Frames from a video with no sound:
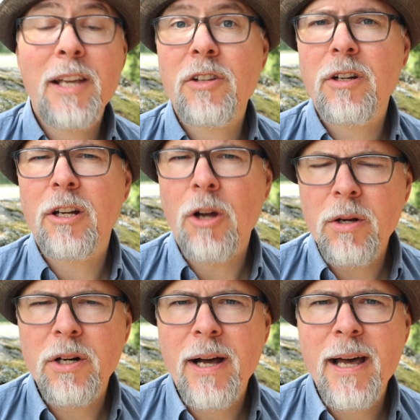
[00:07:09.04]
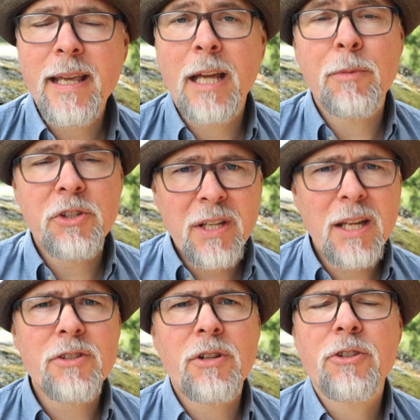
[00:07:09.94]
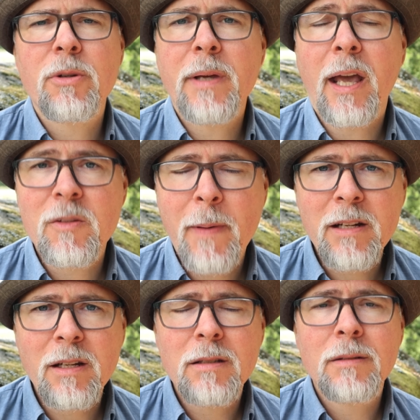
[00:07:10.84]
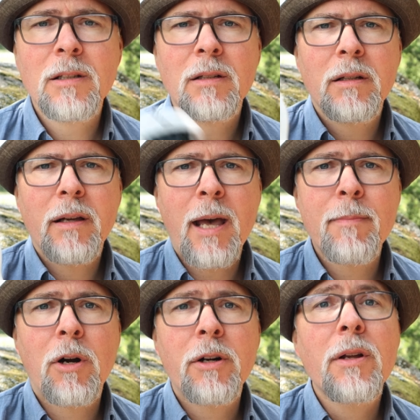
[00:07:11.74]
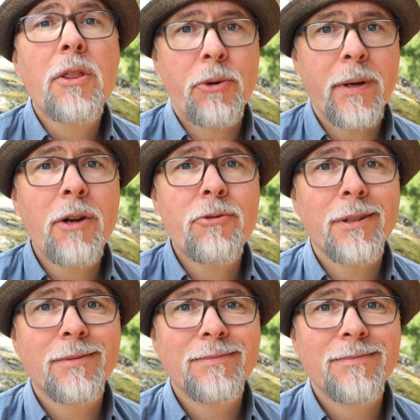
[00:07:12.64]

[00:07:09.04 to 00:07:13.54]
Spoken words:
Is it a longer hike and mosquitoes are to be expected? MR300.